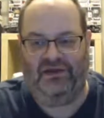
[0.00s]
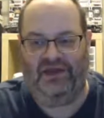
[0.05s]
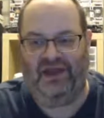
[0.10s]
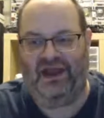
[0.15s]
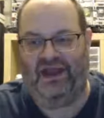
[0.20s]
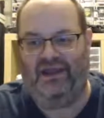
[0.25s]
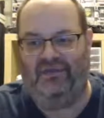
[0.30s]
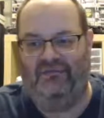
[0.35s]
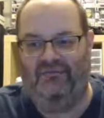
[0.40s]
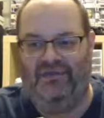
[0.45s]

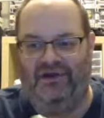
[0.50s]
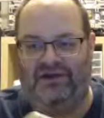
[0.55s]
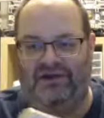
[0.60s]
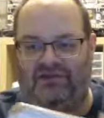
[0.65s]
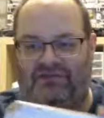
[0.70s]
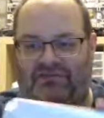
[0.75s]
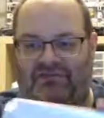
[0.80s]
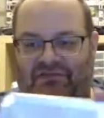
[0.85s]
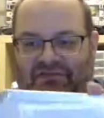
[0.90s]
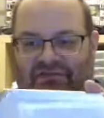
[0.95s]
Name, but
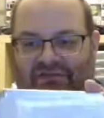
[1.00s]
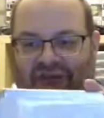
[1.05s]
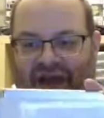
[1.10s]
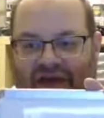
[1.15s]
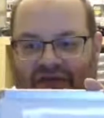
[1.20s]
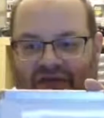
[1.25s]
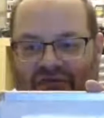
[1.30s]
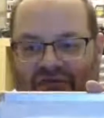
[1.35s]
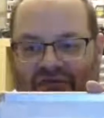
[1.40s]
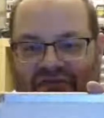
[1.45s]
it's
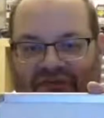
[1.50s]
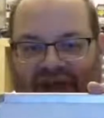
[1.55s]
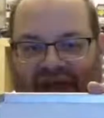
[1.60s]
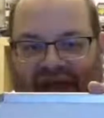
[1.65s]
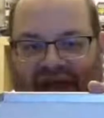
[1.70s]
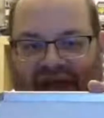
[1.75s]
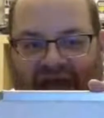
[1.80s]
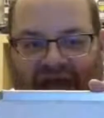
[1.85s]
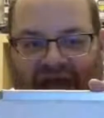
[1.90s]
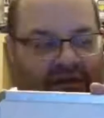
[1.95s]
Shadow's dad.